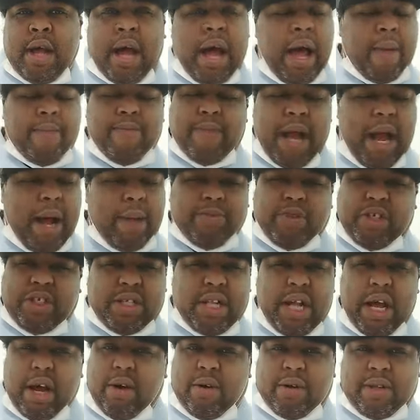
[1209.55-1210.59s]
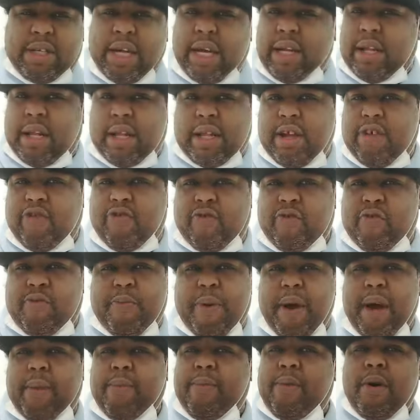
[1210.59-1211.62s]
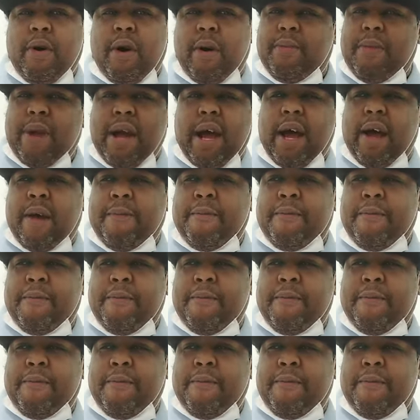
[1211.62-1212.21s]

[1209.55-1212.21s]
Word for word: I'm I'm just not gonna take the disrespect, bro. I'm not.